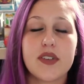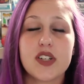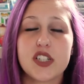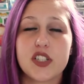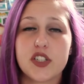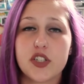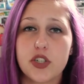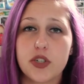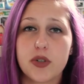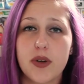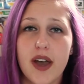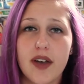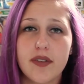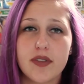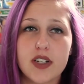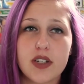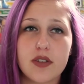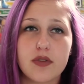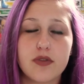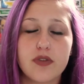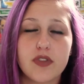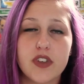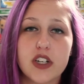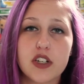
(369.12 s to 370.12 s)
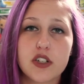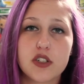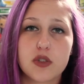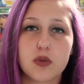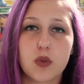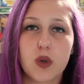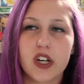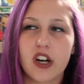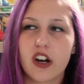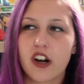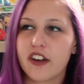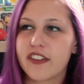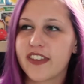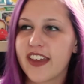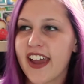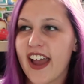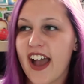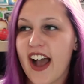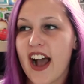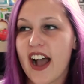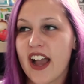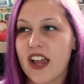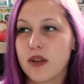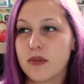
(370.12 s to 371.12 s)
is, do you have any fears? What are they?
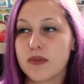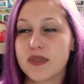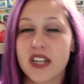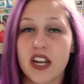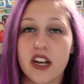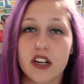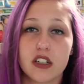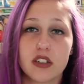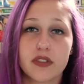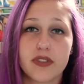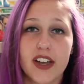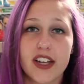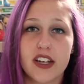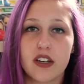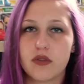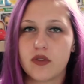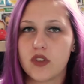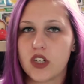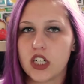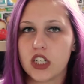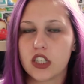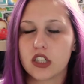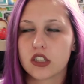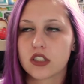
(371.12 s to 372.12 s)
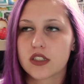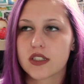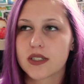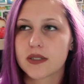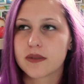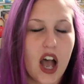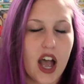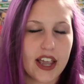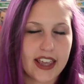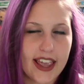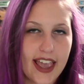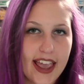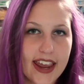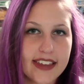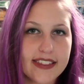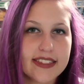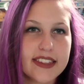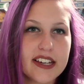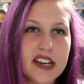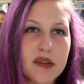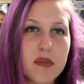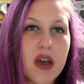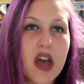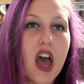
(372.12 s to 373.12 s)
I am terrified of needles. I hate
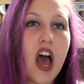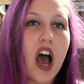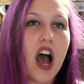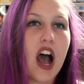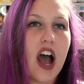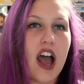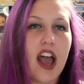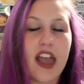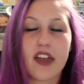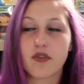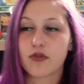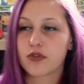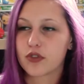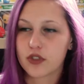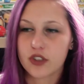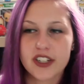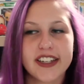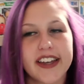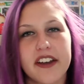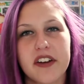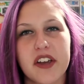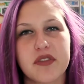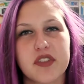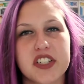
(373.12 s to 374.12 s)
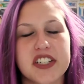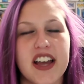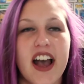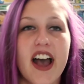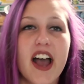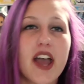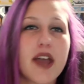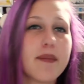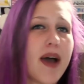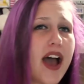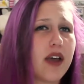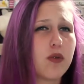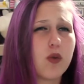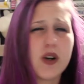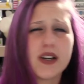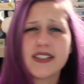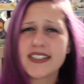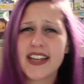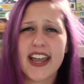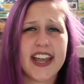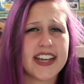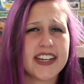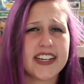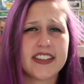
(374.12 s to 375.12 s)
them. I freak out every time. I
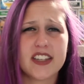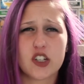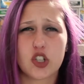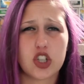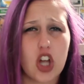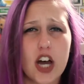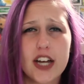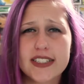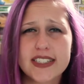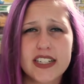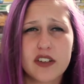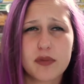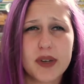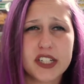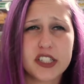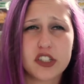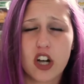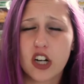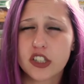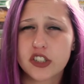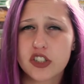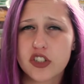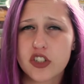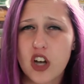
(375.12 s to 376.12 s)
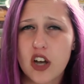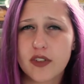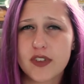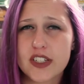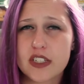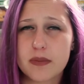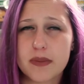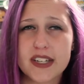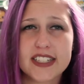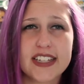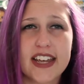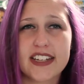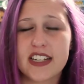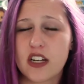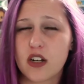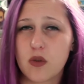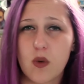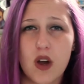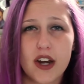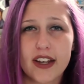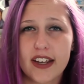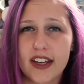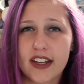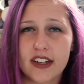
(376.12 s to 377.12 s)
once hid in the closet of my doctor's office because I didn't
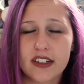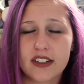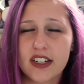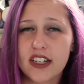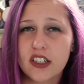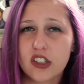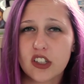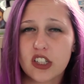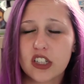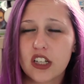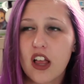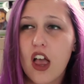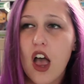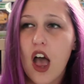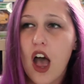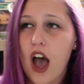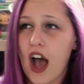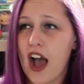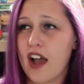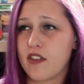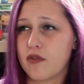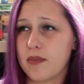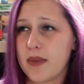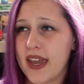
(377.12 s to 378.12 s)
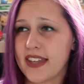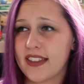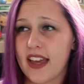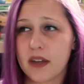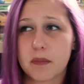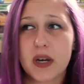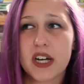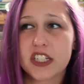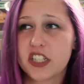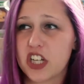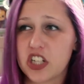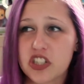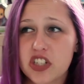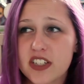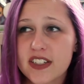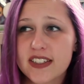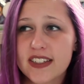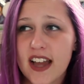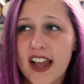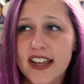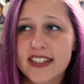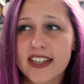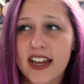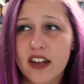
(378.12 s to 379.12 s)
want to get a needle. I've made like petition
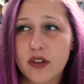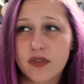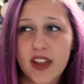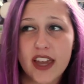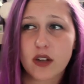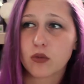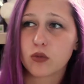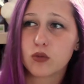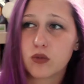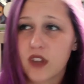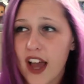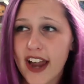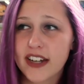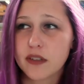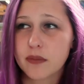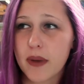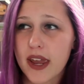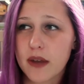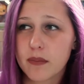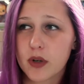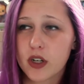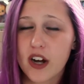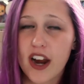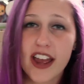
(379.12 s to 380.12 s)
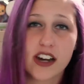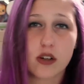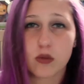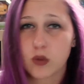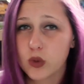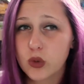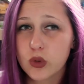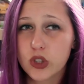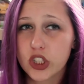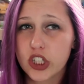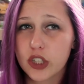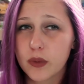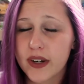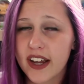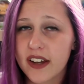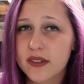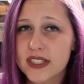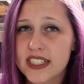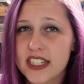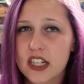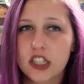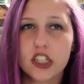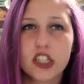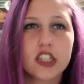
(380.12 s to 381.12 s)
signs out of like lined paper and a ruler when I
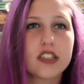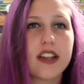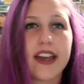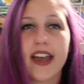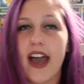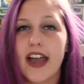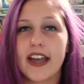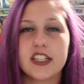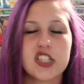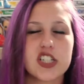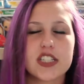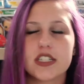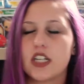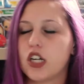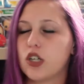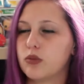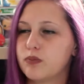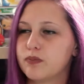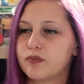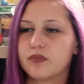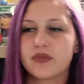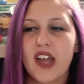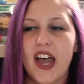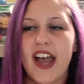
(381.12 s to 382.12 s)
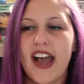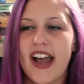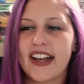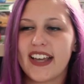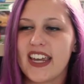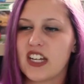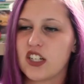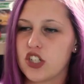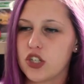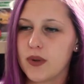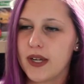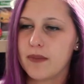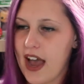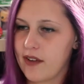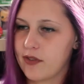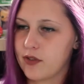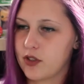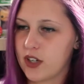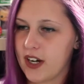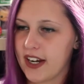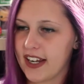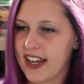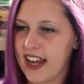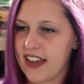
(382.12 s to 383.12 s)
was younger. Like, I just, nope, I can't do it.
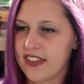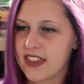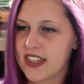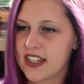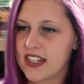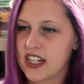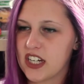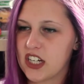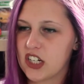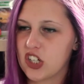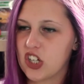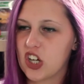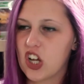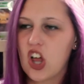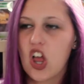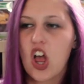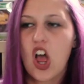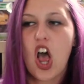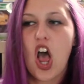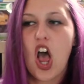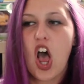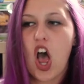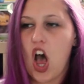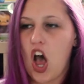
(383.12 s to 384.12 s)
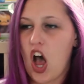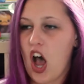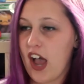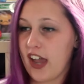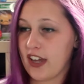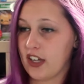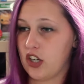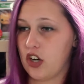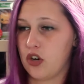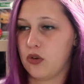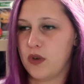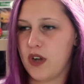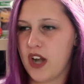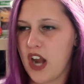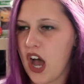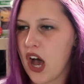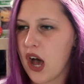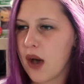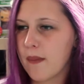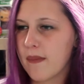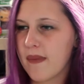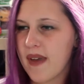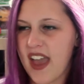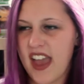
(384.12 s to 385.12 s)
After I get the needle, I go
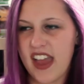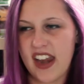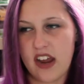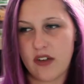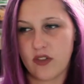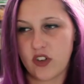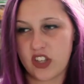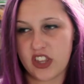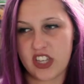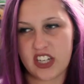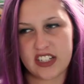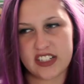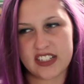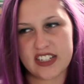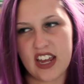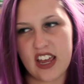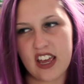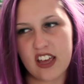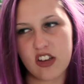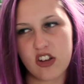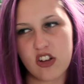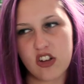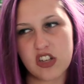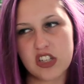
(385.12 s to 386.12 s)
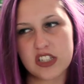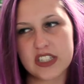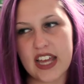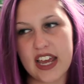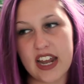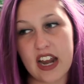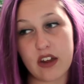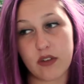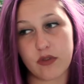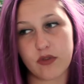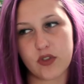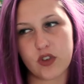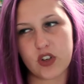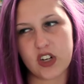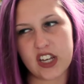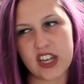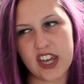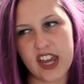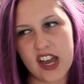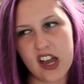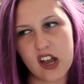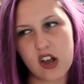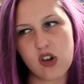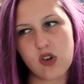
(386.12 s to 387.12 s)
numb and everything tingles and I freak
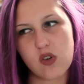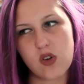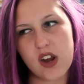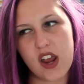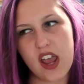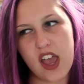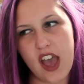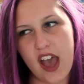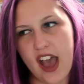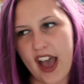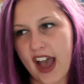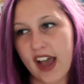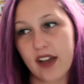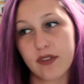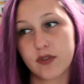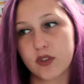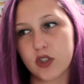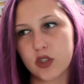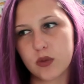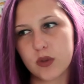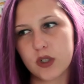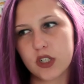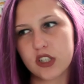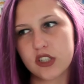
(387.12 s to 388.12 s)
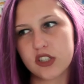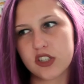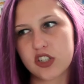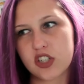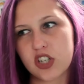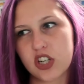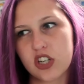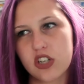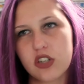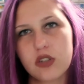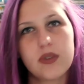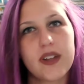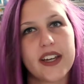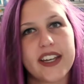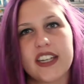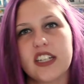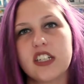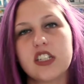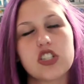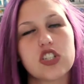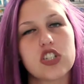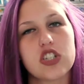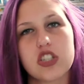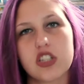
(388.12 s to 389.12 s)
out afterwards too. Like, it
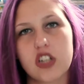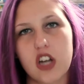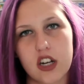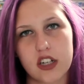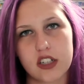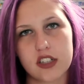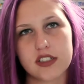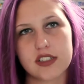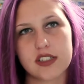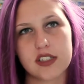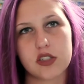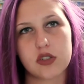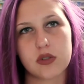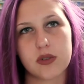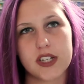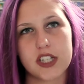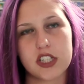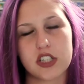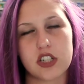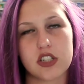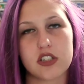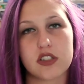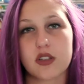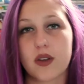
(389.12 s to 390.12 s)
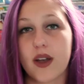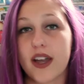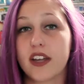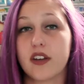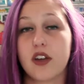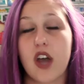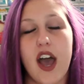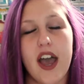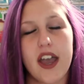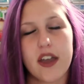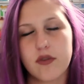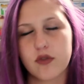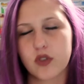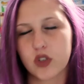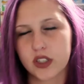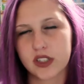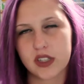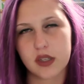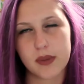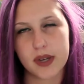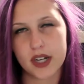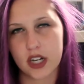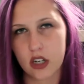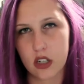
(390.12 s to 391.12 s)
is just not a good situation, so I, I avoid
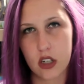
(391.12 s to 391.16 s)
them at all